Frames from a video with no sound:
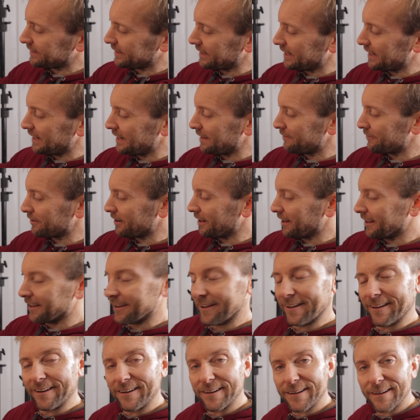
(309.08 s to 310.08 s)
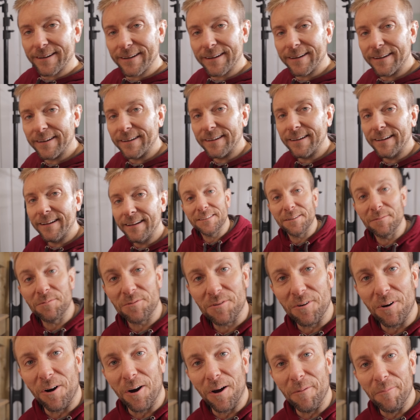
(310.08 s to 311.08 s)
you live and learn.
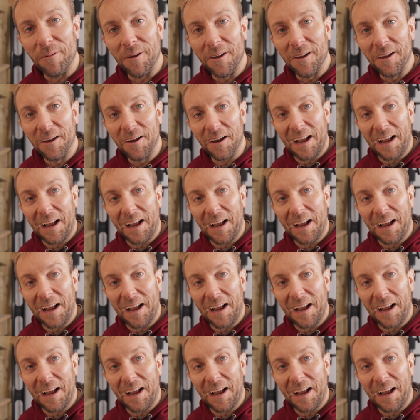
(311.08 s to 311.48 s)
Subscribe.